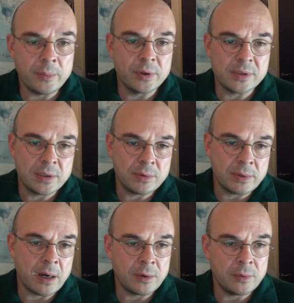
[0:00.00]
both in
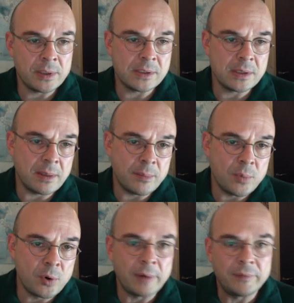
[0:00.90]
regard with
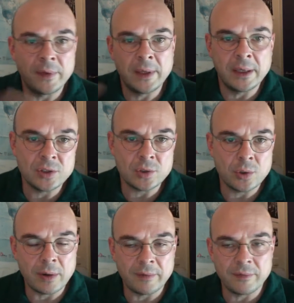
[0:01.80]
demography and
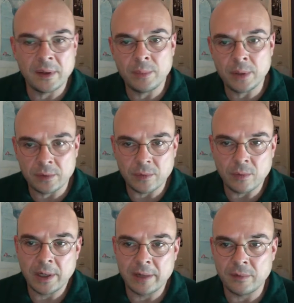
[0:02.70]
geography, but
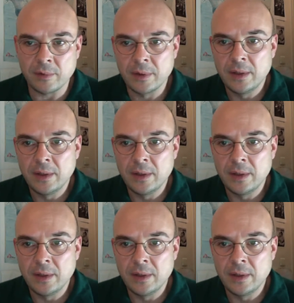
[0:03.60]
whatever.